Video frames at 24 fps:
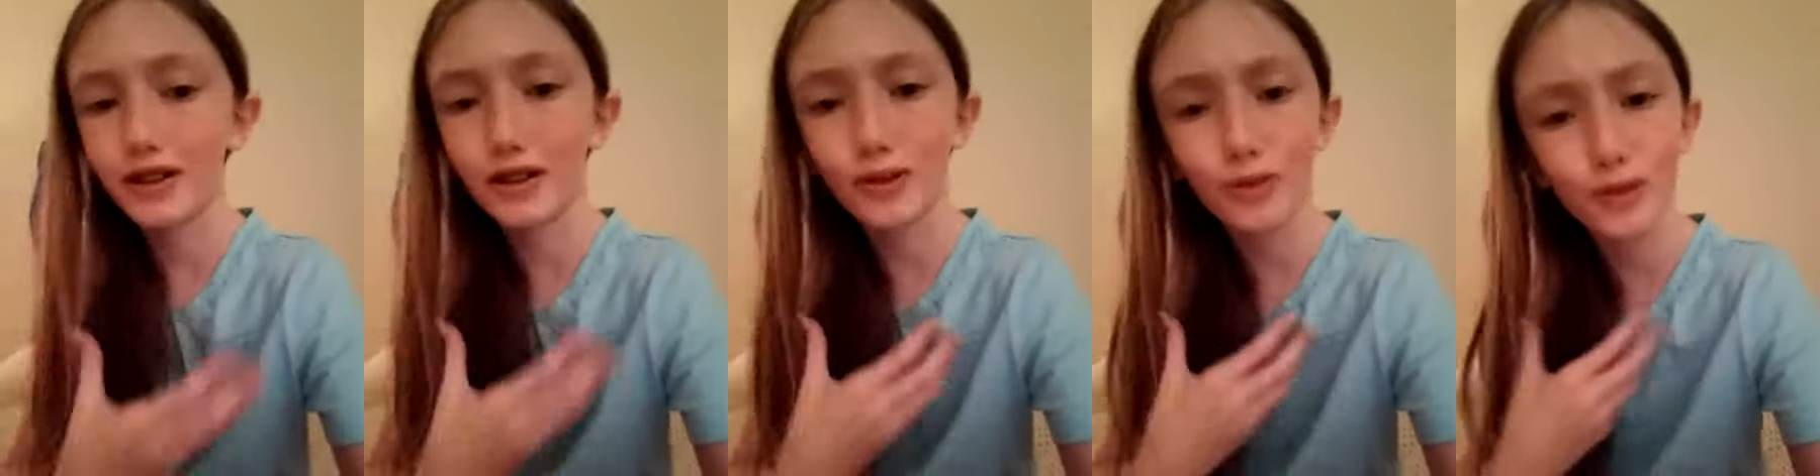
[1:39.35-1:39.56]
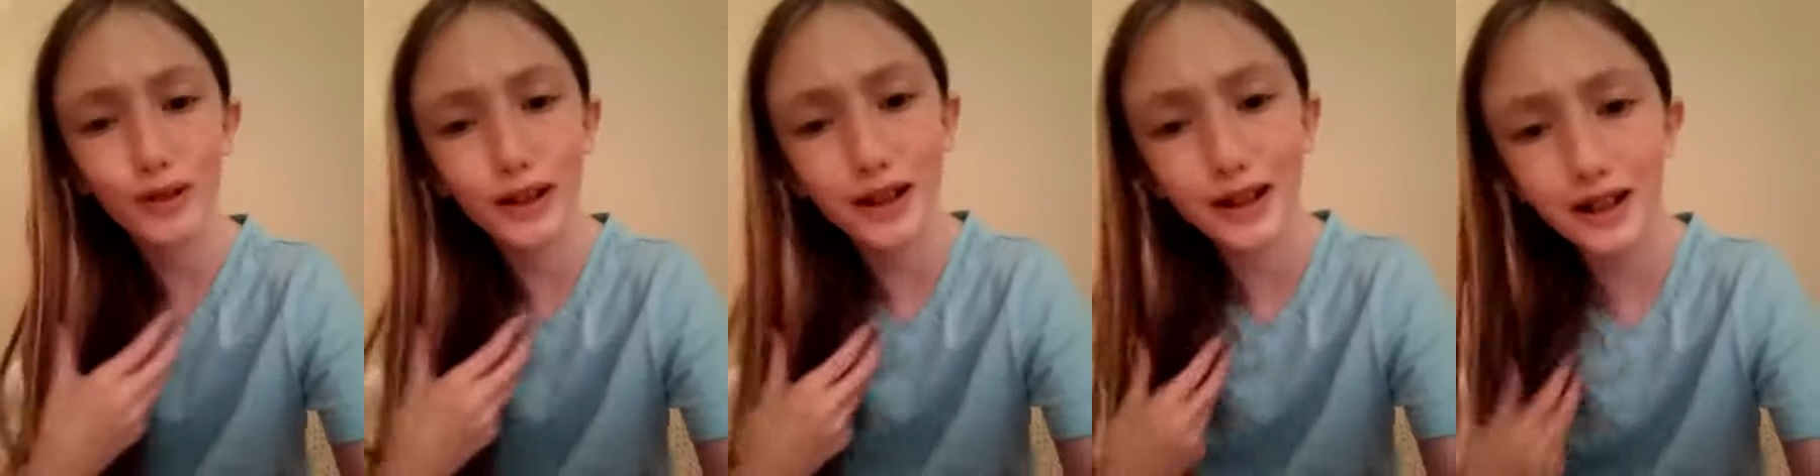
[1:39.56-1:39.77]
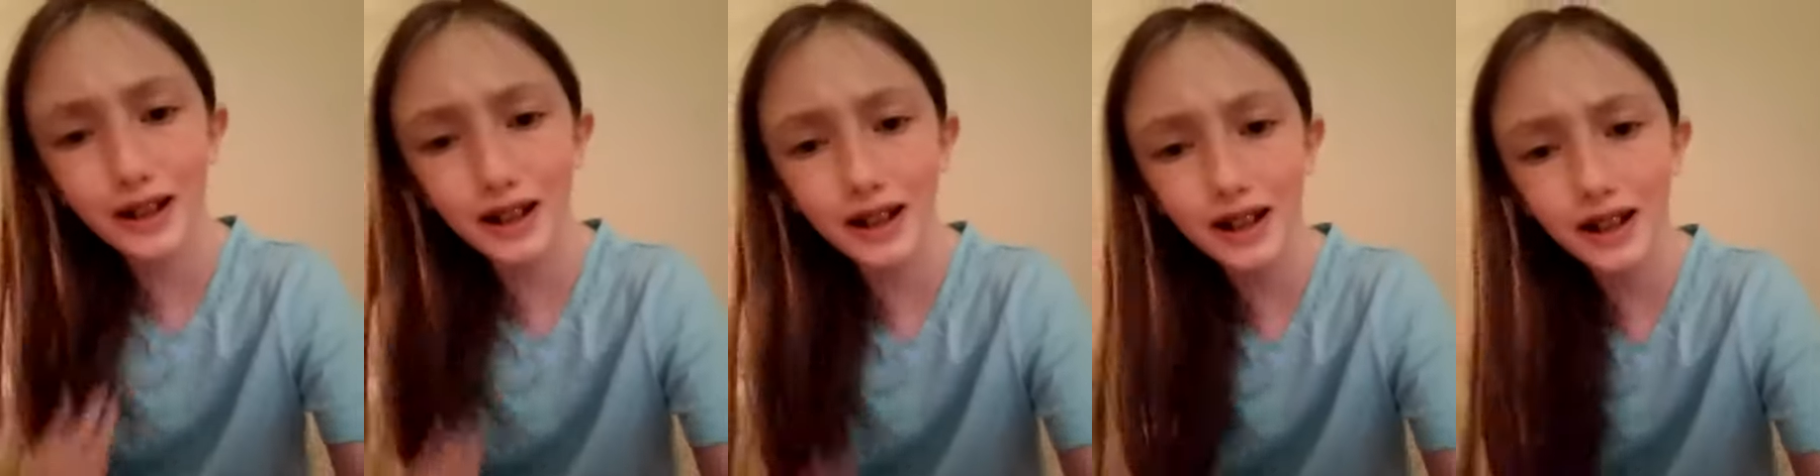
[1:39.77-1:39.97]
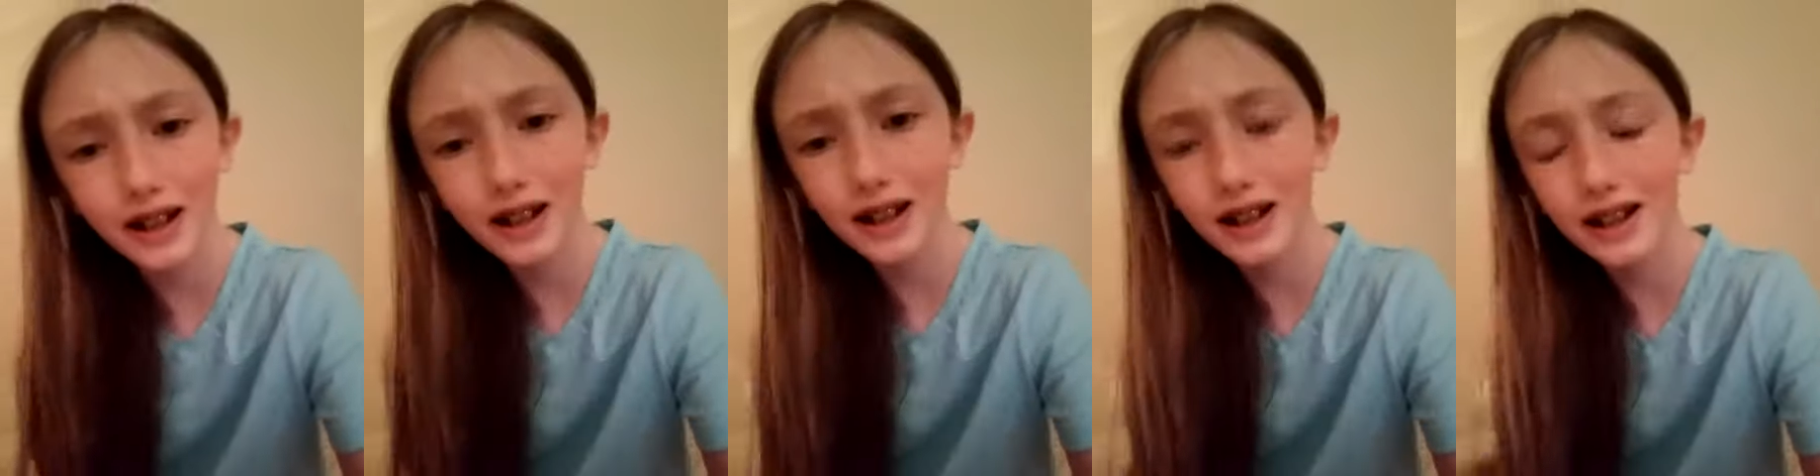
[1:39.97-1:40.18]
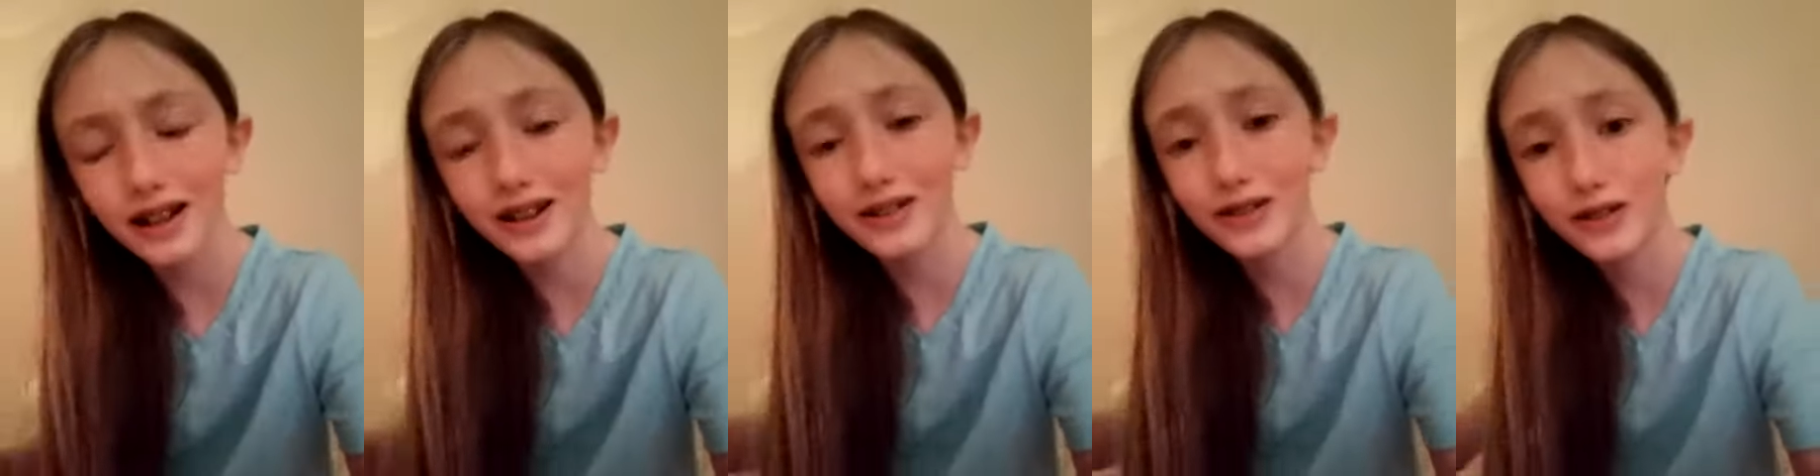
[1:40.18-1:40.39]
this week
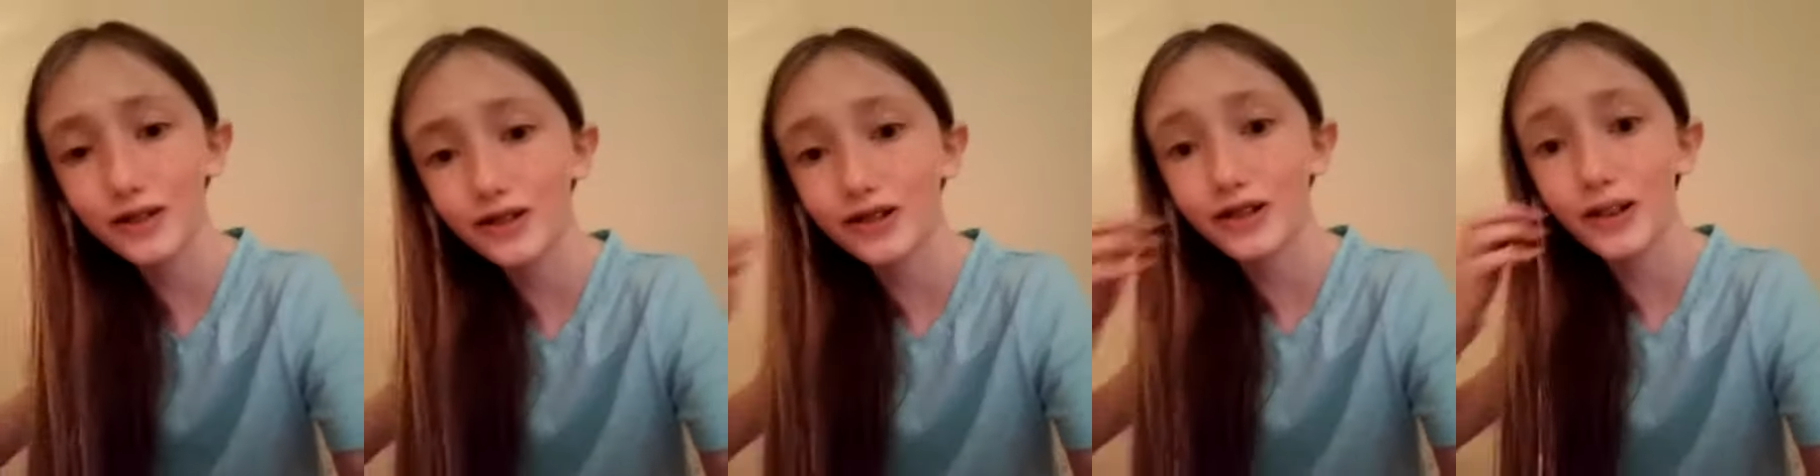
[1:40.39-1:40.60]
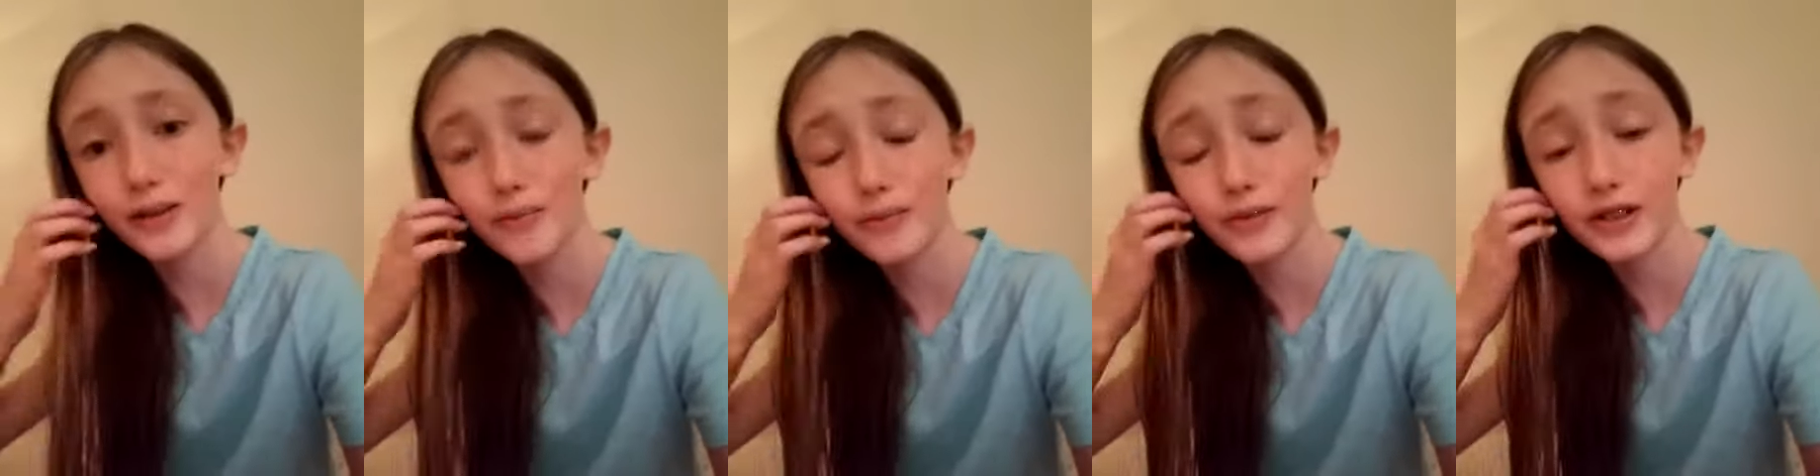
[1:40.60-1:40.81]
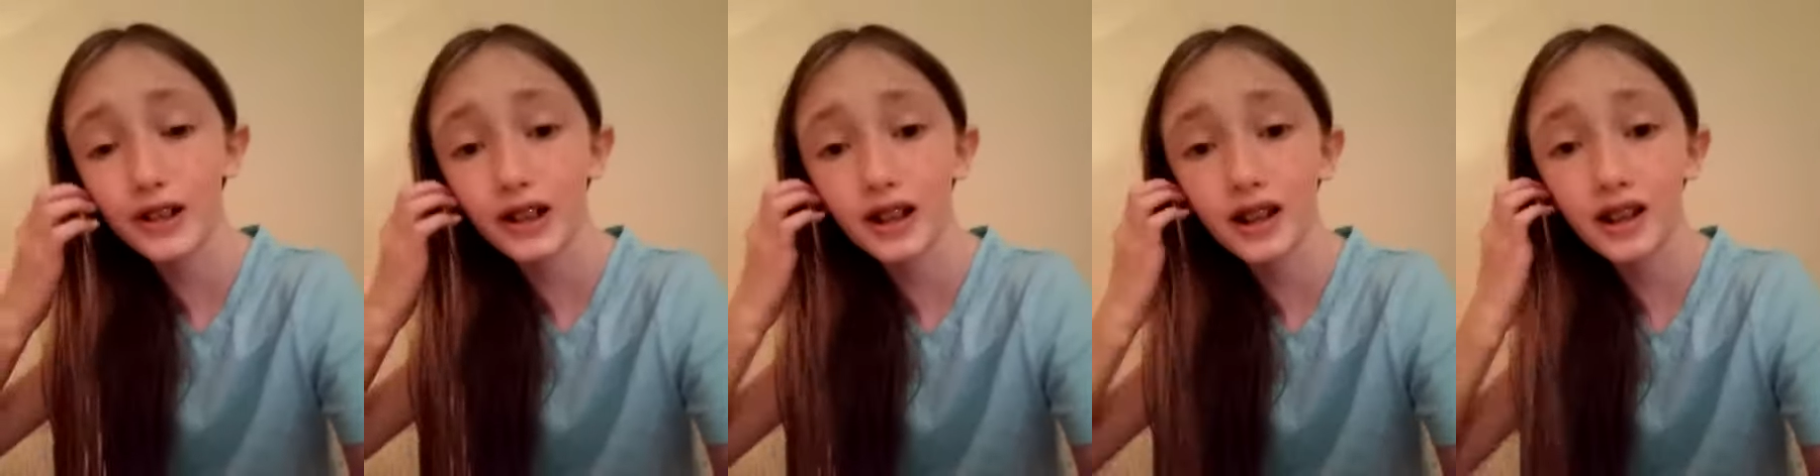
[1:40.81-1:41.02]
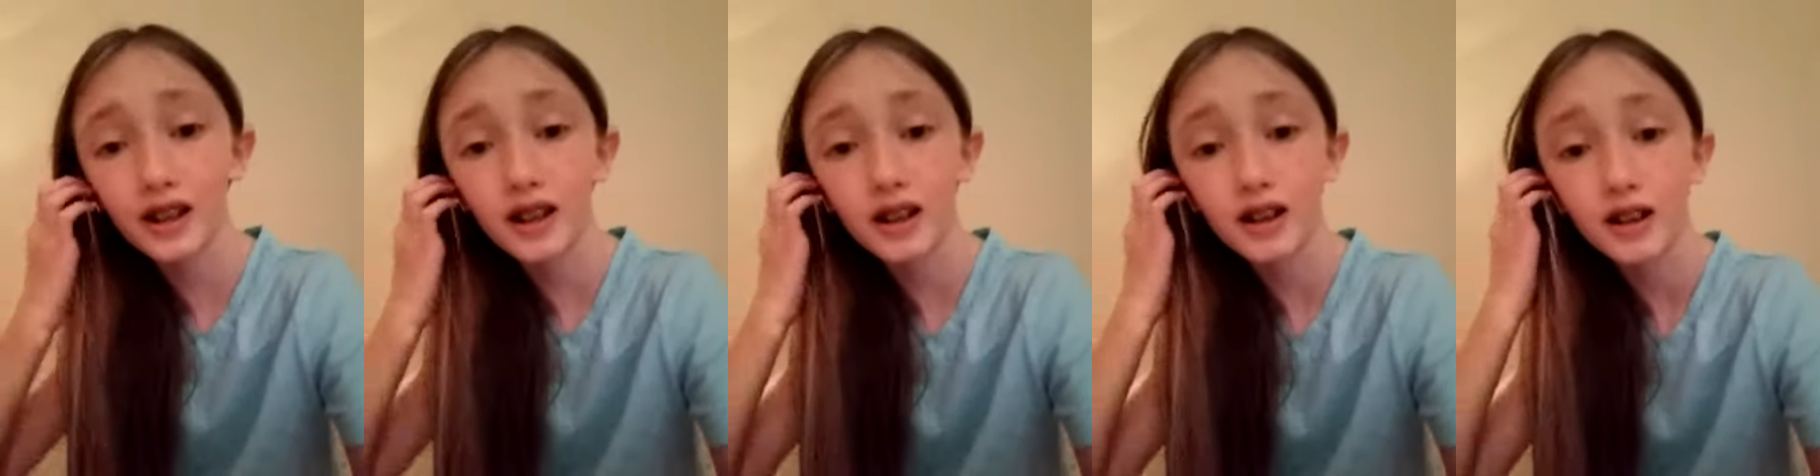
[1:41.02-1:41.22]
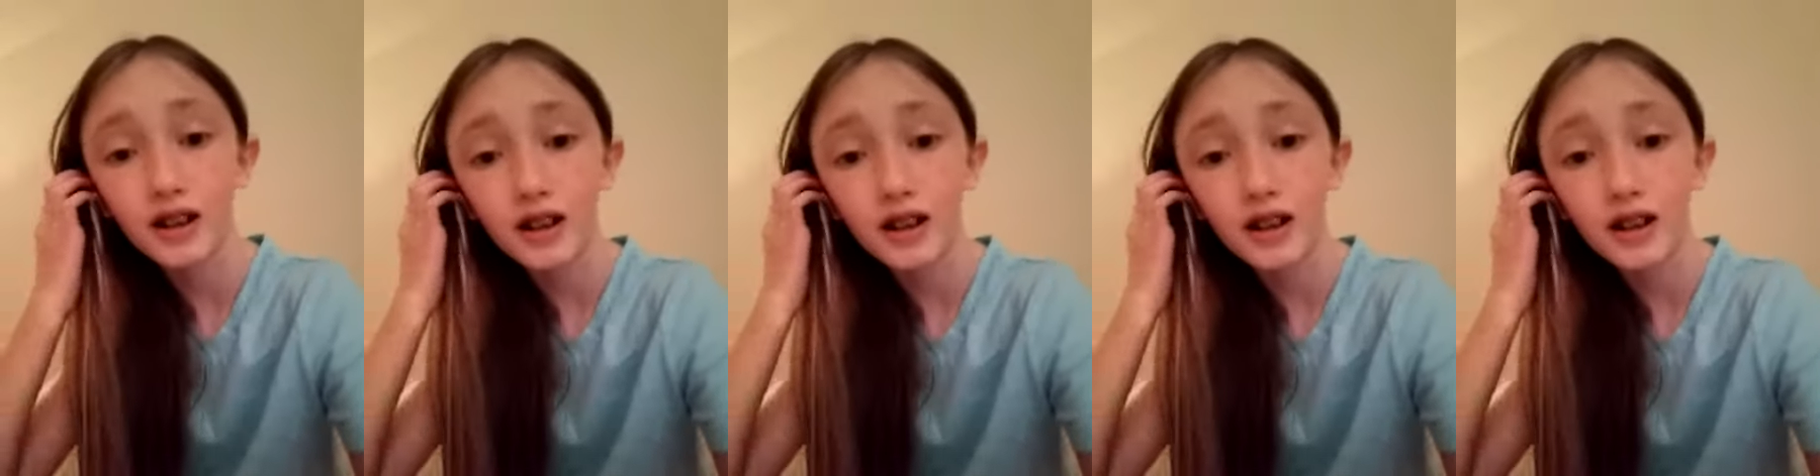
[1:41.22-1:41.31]
and or something.